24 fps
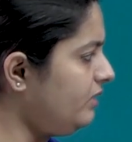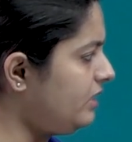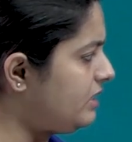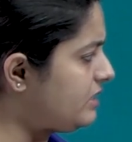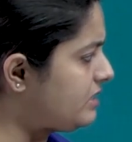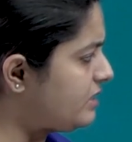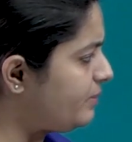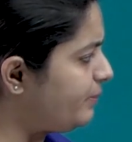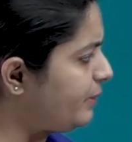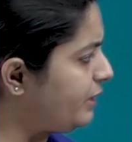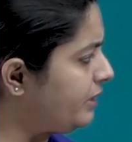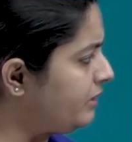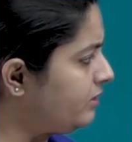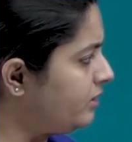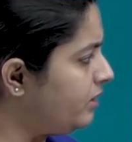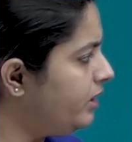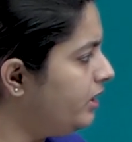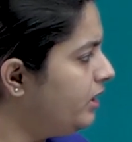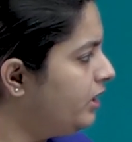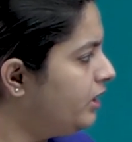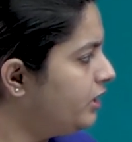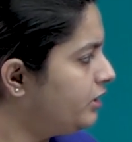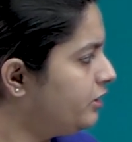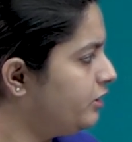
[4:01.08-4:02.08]

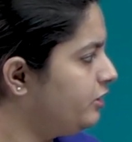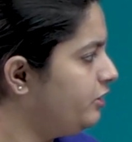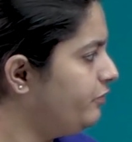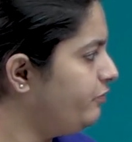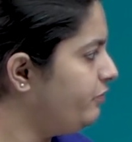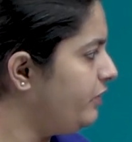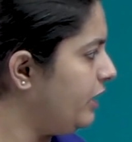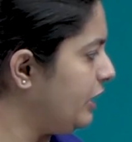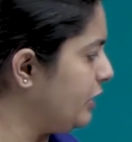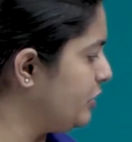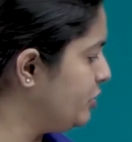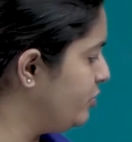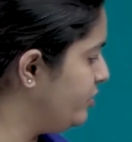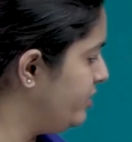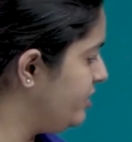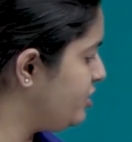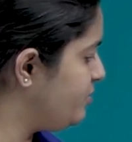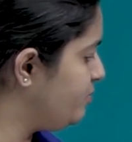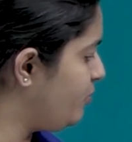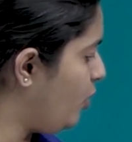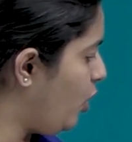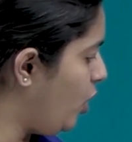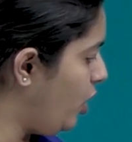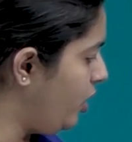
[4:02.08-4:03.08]
Similarly, the deflection is
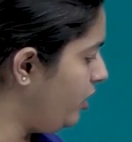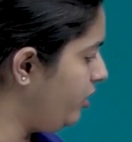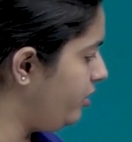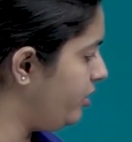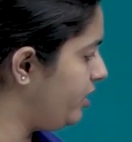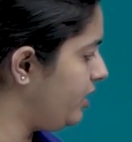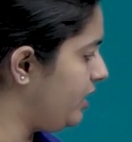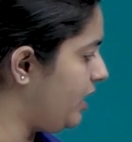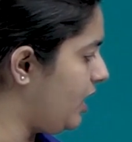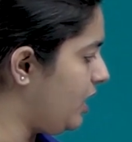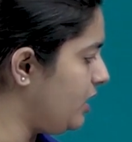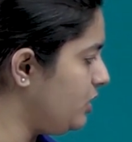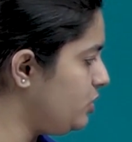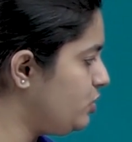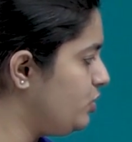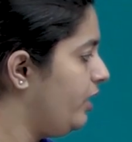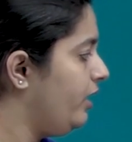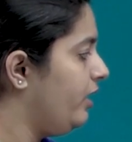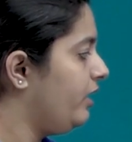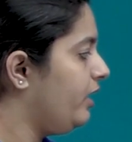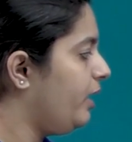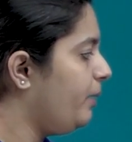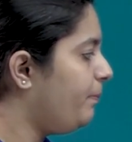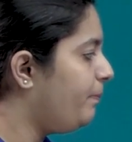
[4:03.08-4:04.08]
small or large
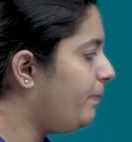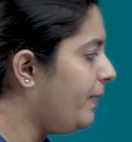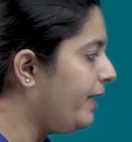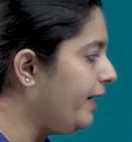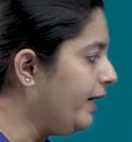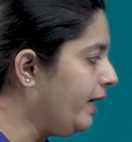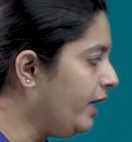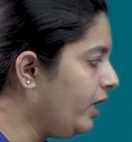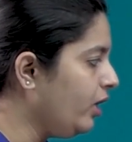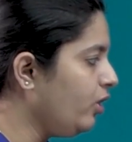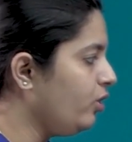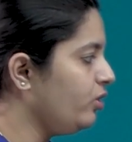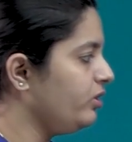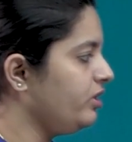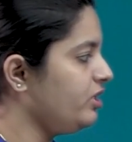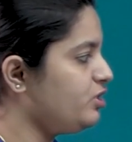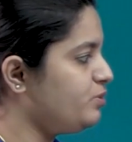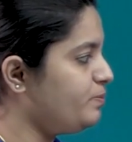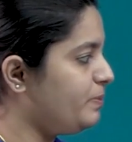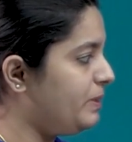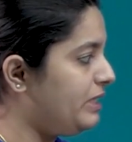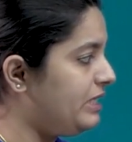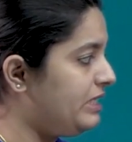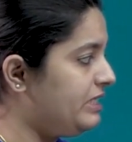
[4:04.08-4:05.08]
depending on the
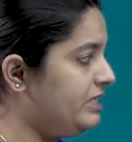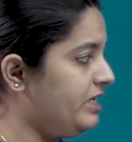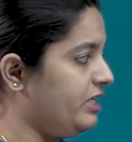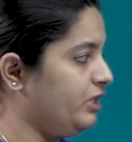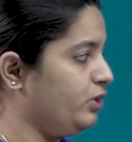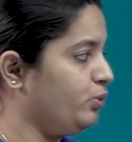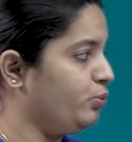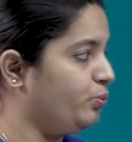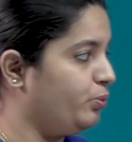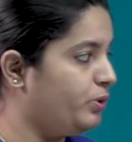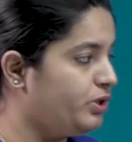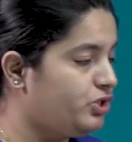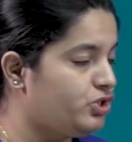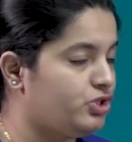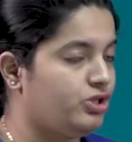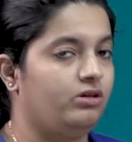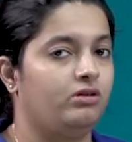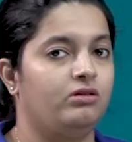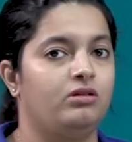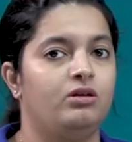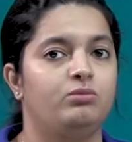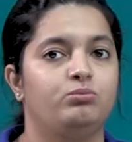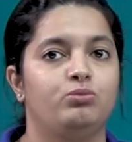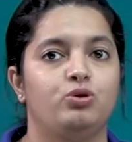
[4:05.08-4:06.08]
speed at which
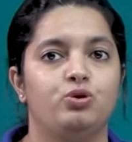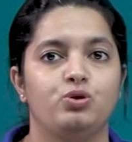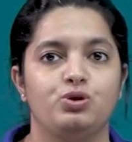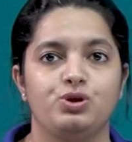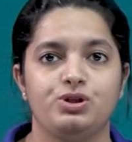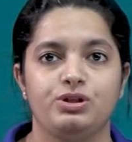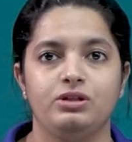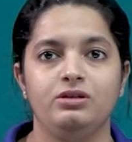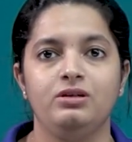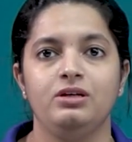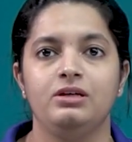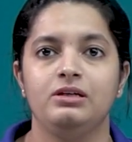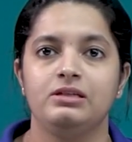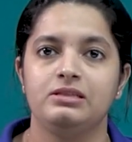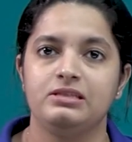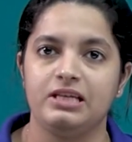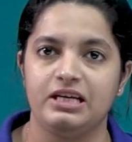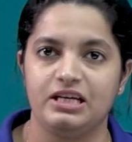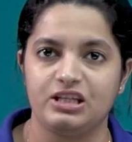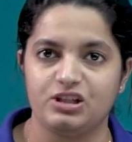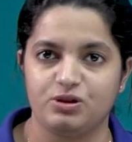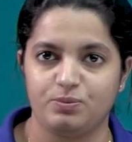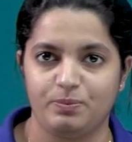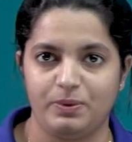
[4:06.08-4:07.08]
the motion
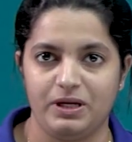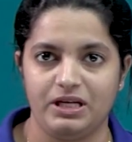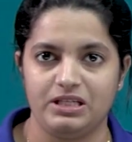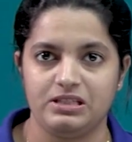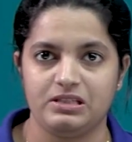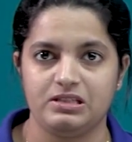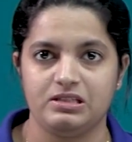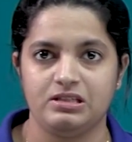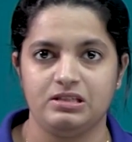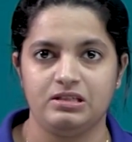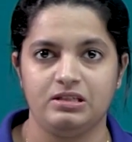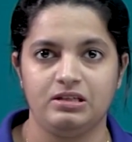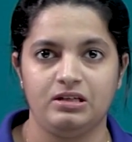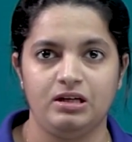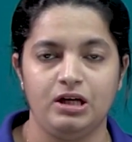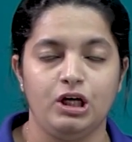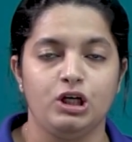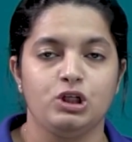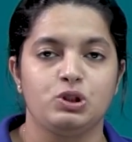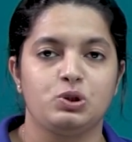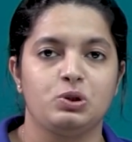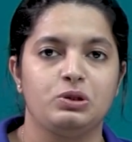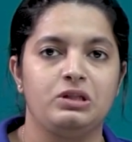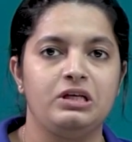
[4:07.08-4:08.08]
takes place.
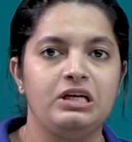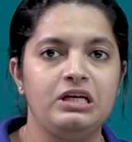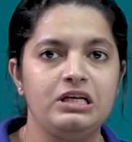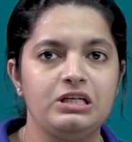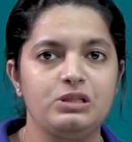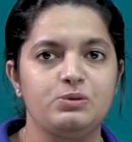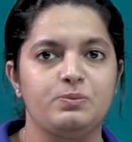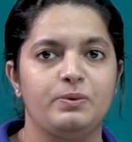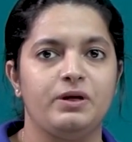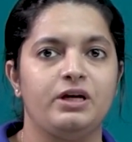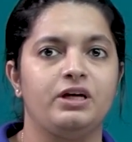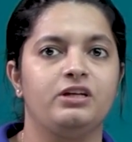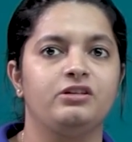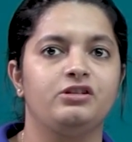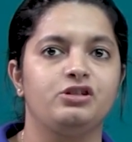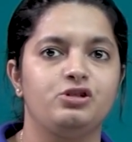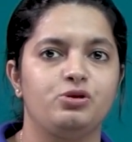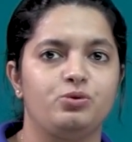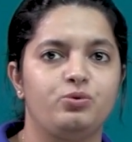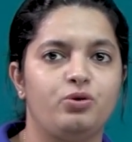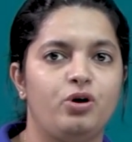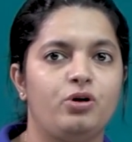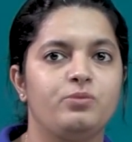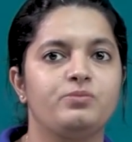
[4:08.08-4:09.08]
So these were the
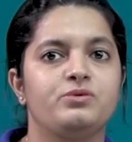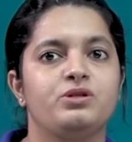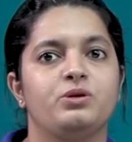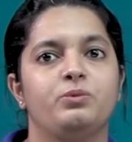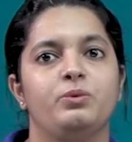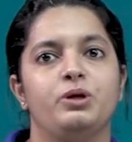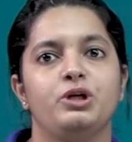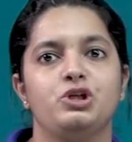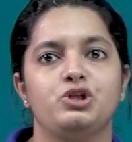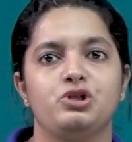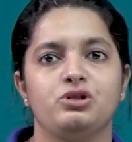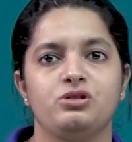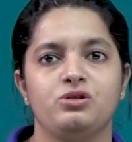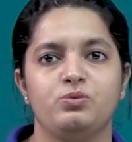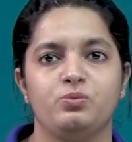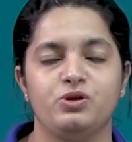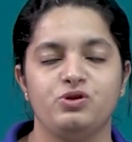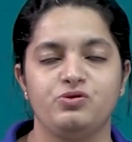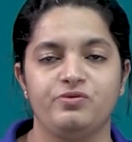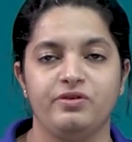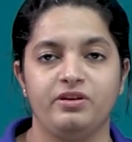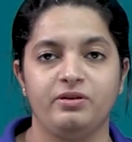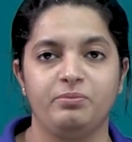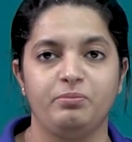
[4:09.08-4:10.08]
two observations
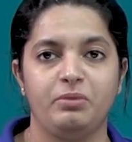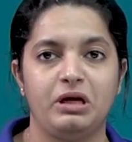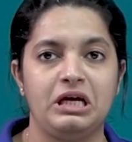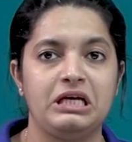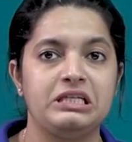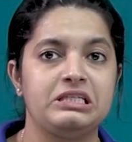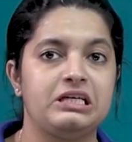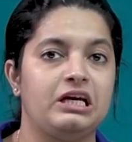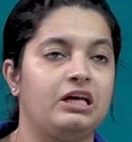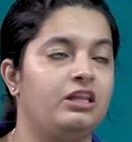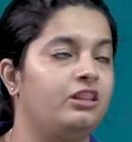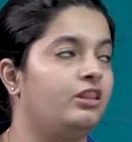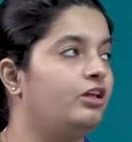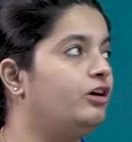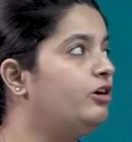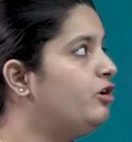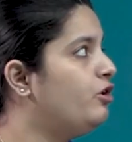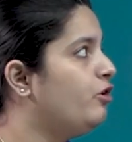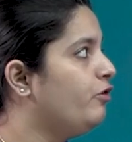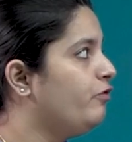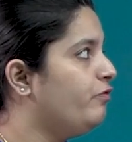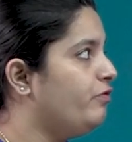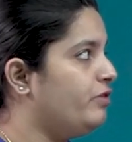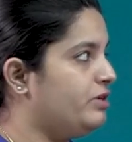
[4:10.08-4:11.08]
which were made in the
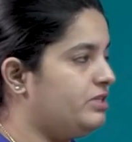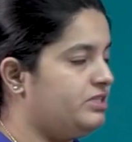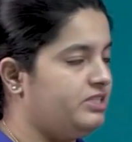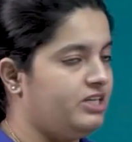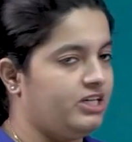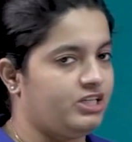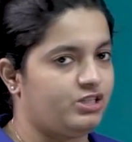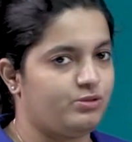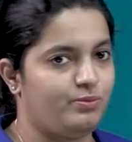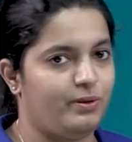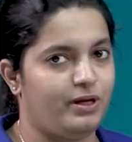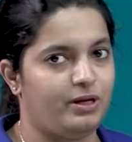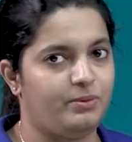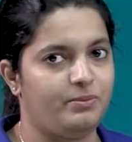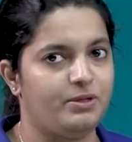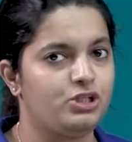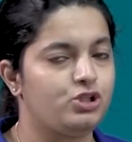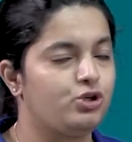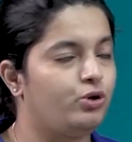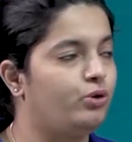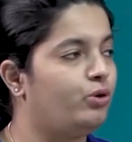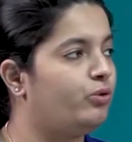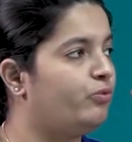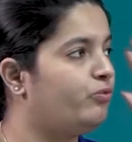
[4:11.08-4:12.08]
first experiment.
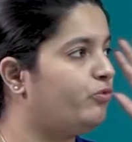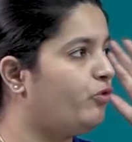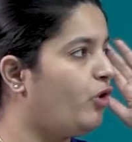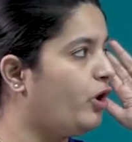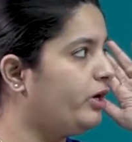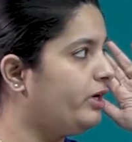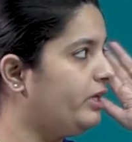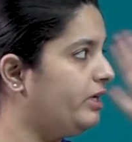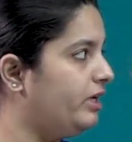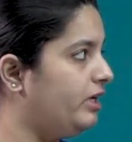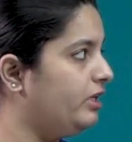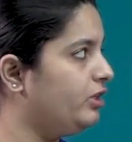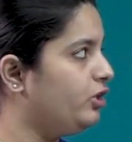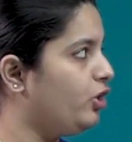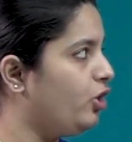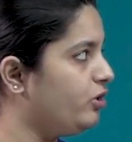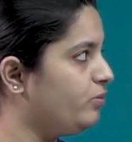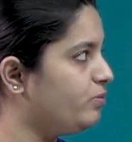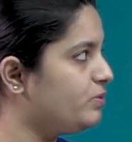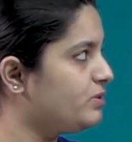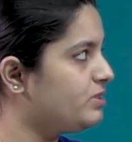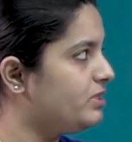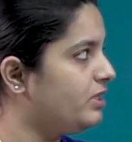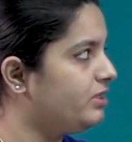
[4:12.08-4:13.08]
So what he
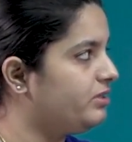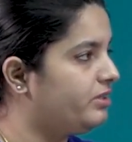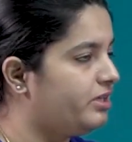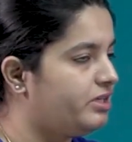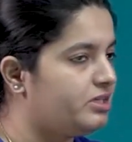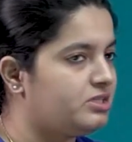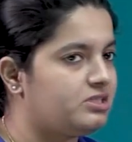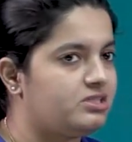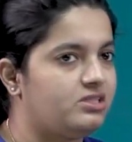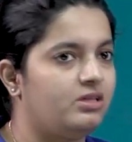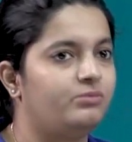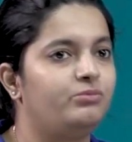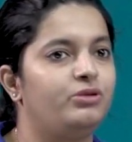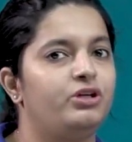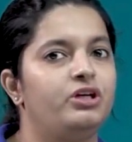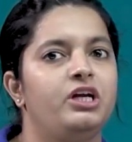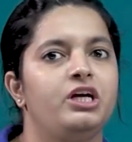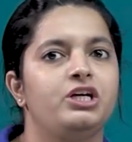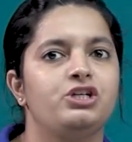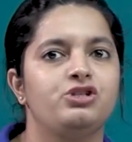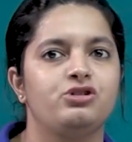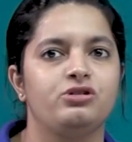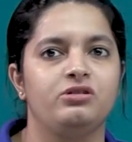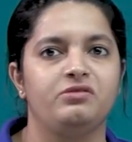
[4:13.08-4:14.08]
thought was that there is some
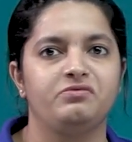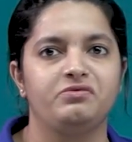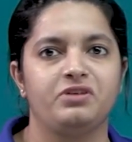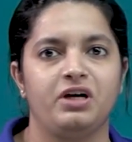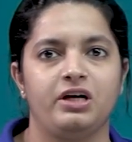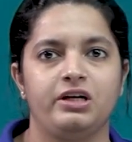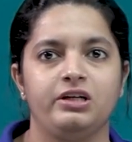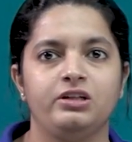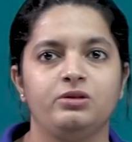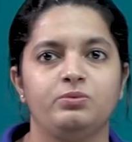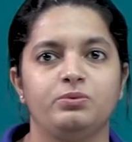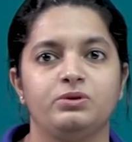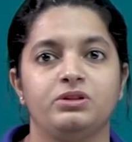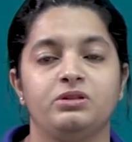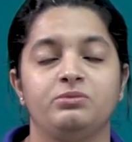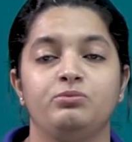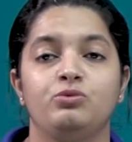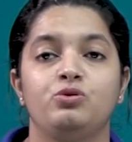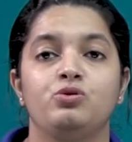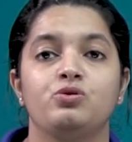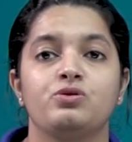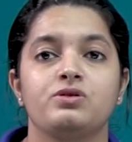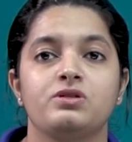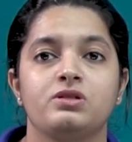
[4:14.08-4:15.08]
relation of current with the
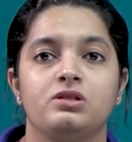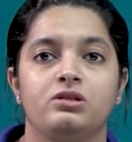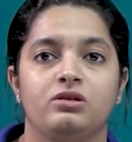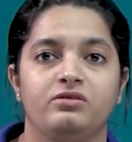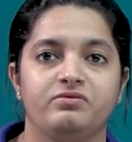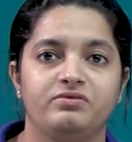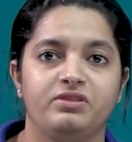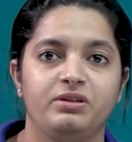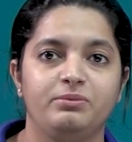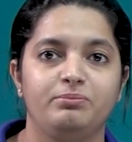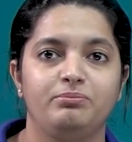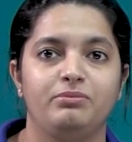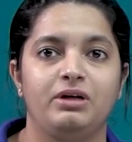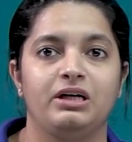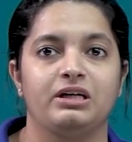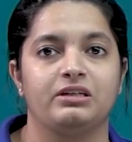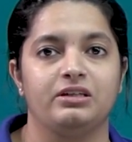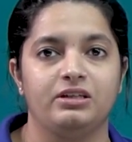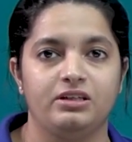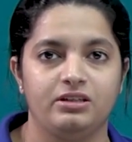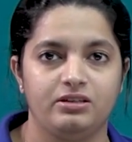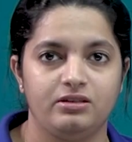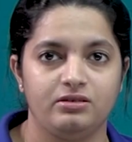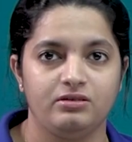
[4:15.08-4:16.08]
motion of the
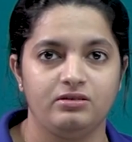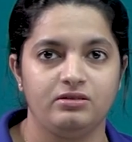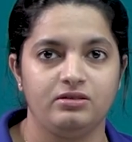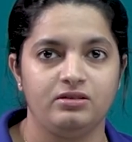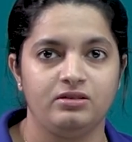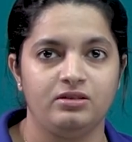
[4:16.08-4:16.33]
magnet.